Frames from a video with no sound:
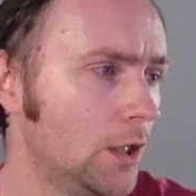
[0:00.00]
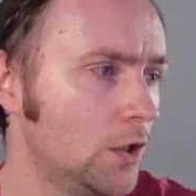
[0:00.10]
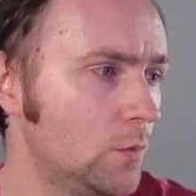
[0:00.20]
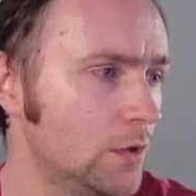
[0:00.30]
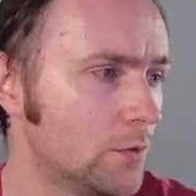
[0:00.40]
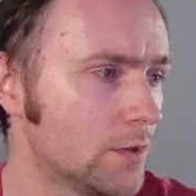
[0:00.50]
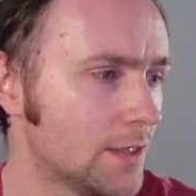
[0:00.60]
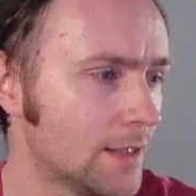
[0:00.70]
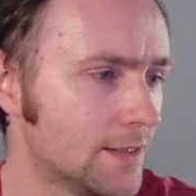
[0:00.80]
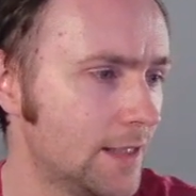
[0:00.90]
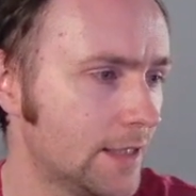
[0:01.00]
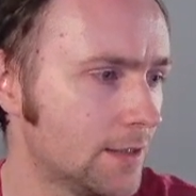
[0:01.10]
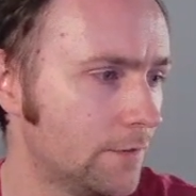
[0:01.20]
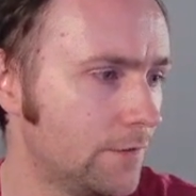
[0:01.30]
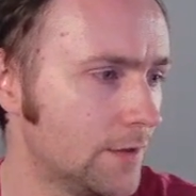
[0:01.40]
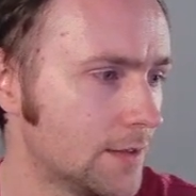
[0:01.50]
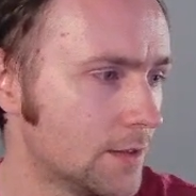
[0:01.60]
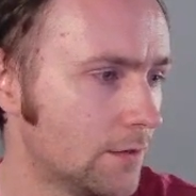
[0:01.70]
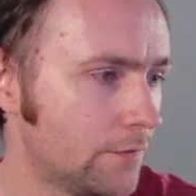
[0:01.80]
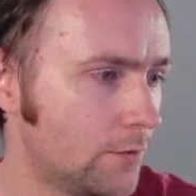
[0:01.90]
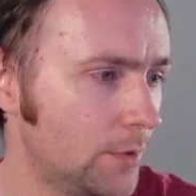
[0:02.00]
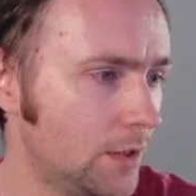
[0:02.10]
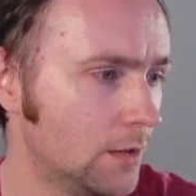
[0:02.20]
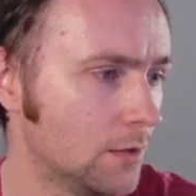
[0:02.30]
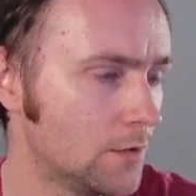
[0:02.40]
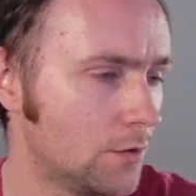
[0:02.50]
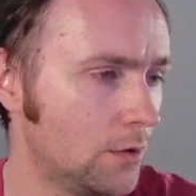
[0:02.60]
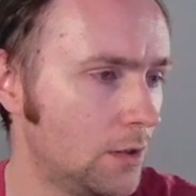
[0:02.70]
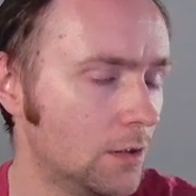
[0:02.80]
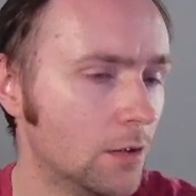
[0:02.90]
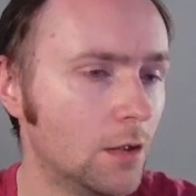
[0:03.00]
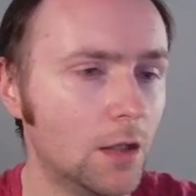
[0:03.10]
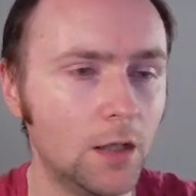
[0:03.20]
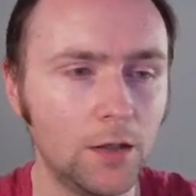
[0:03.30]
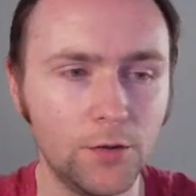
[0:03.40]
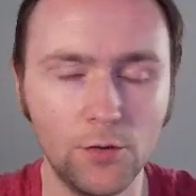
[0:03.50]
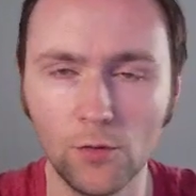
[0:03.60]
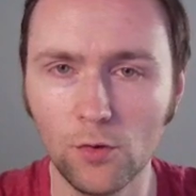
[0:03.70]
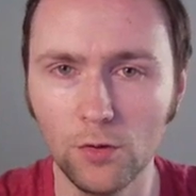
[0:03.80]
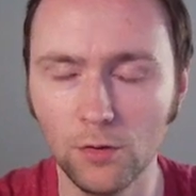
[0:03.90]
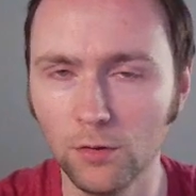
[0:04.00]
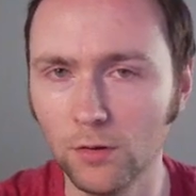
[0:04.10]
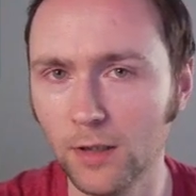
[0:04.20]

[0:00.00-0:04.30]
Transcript: You will notice that a section of faces from here to here, they're all